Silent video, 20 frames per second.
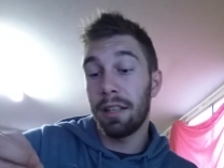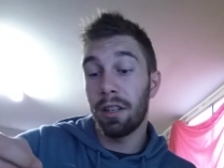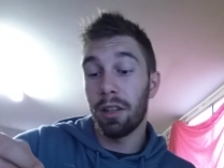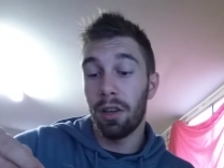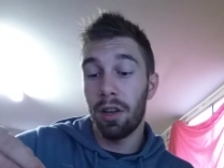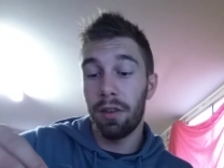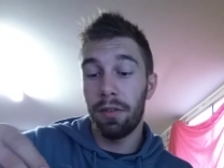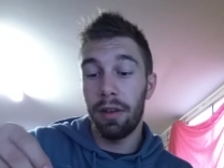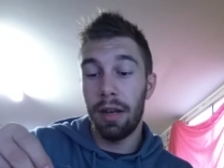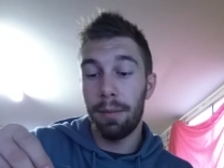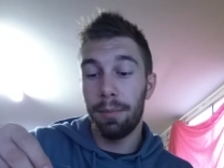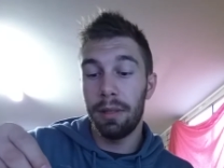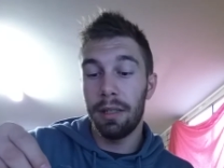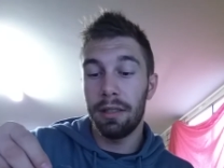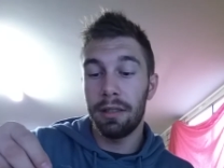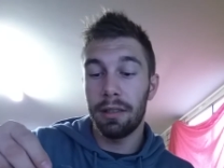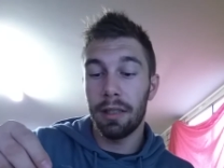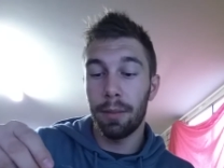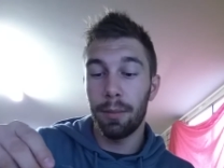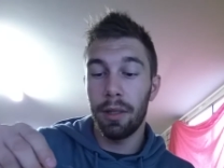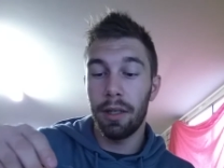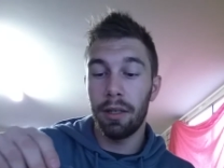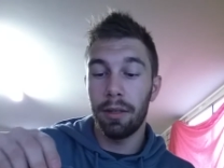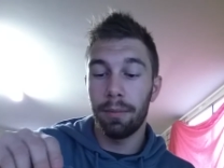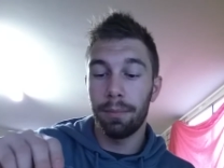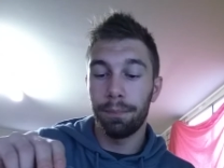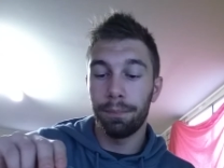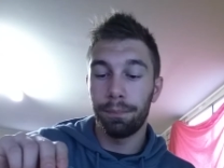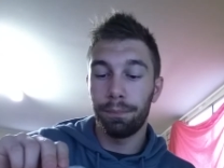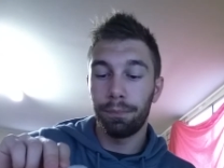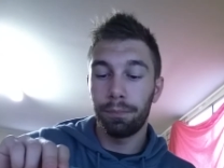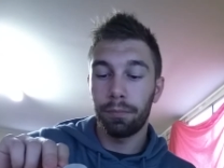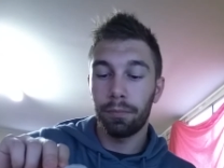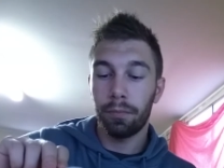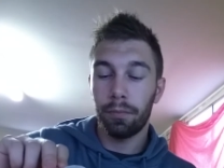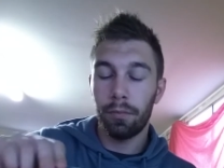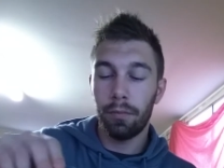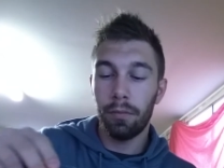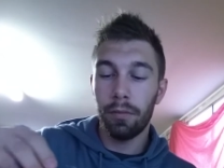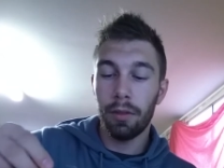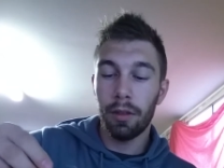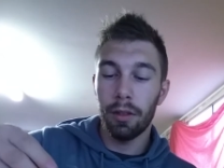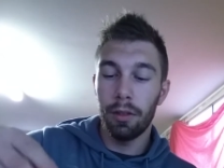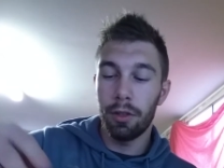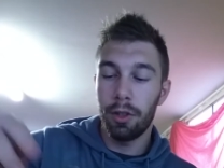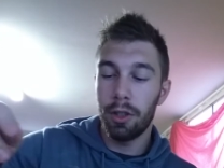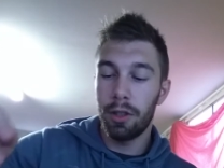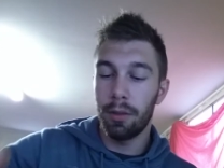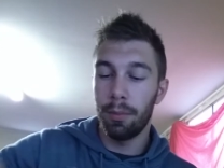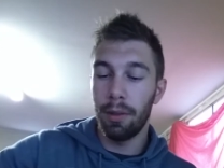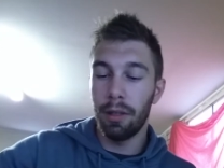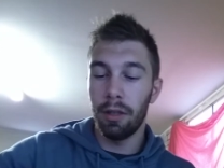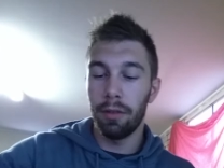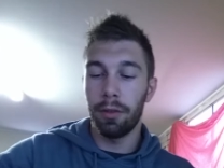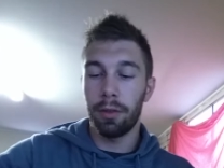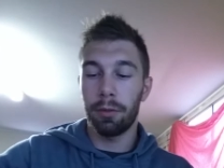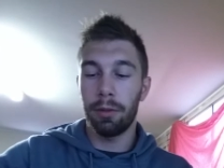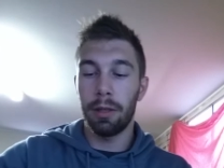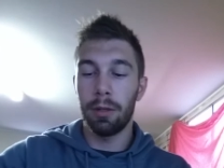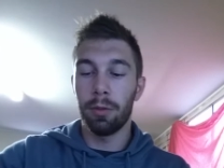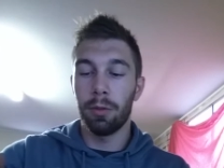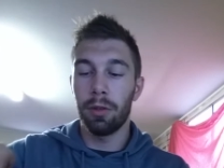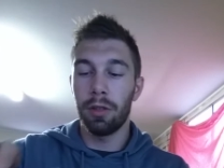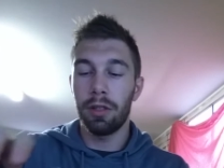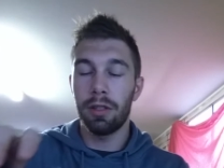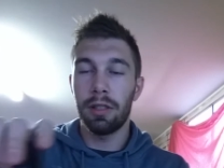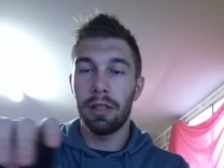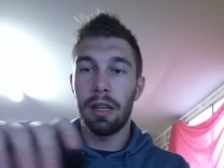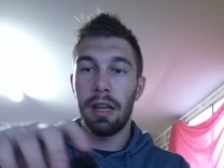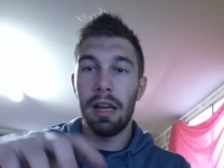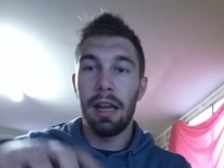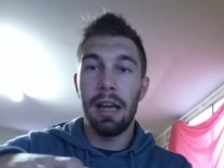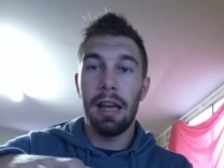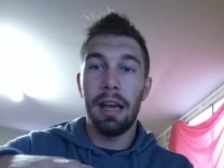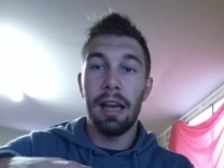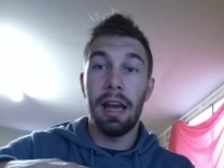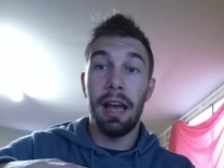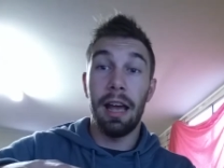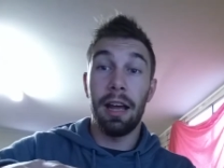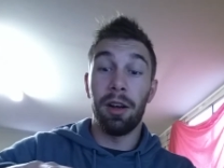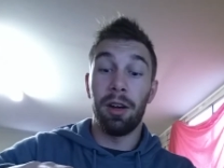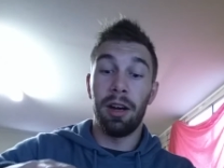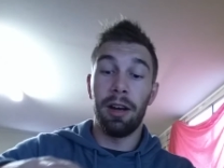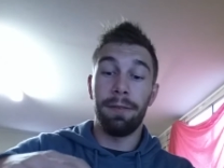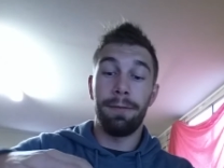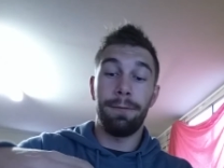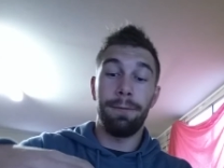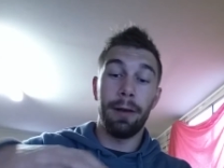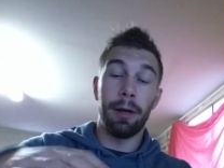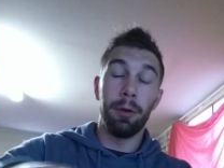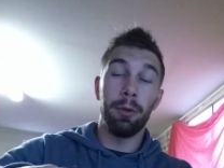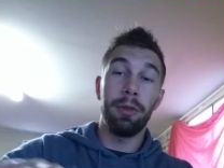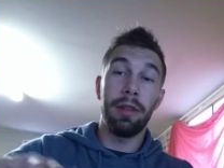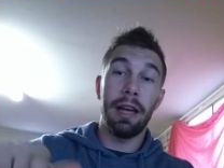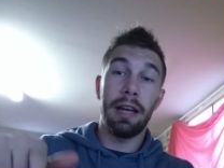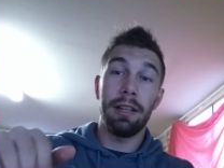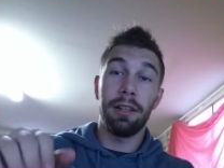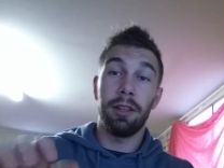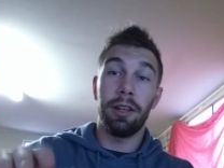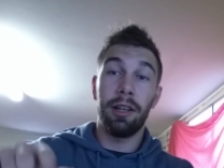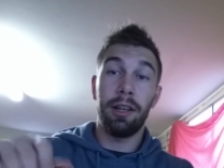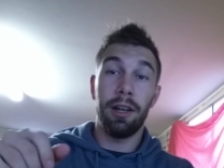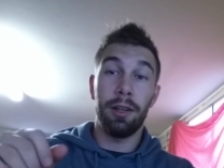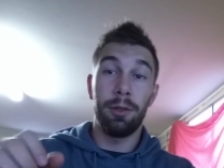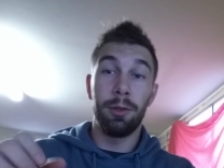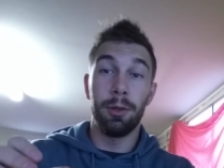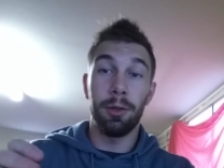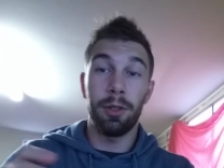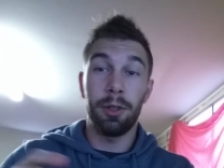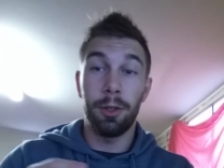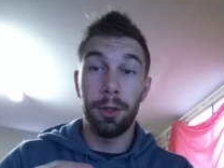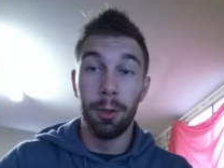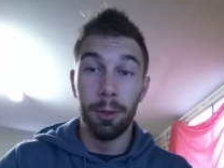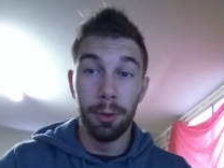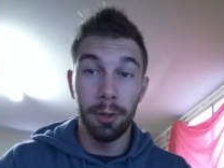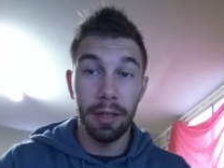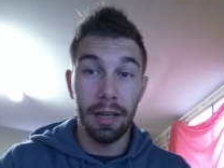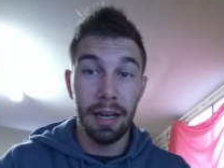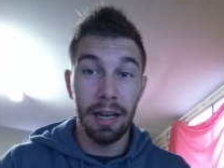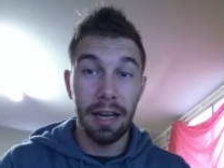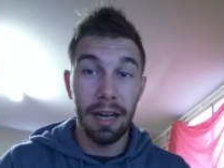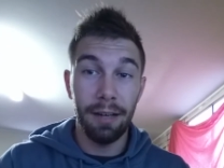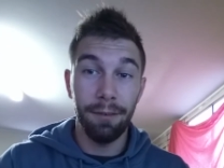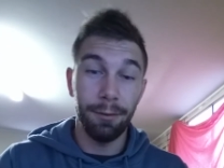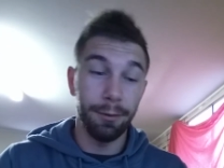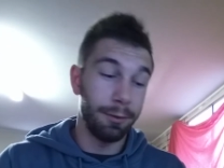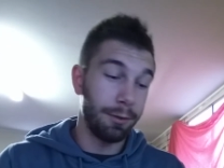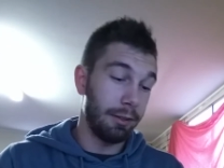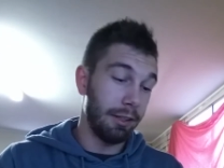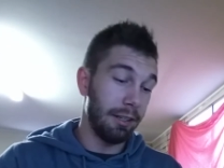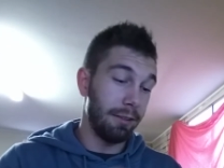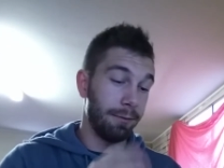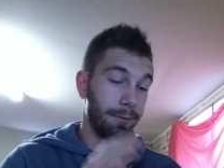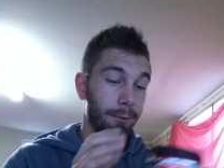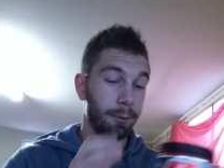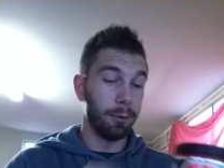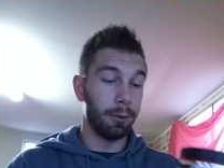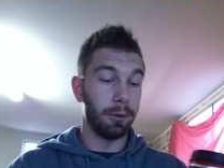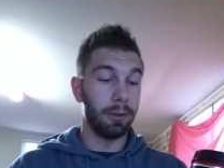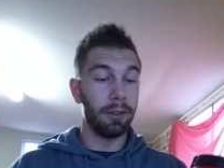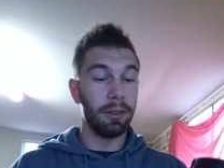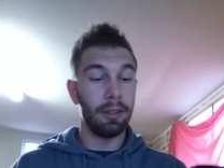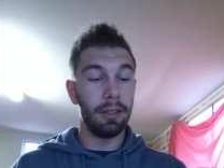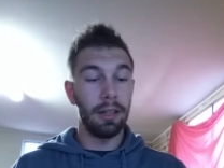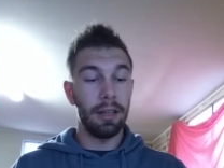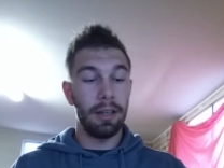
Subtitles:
kind of an empty stomach. Just a bit over 3/4. And I felt that like I took 2.5 of C4.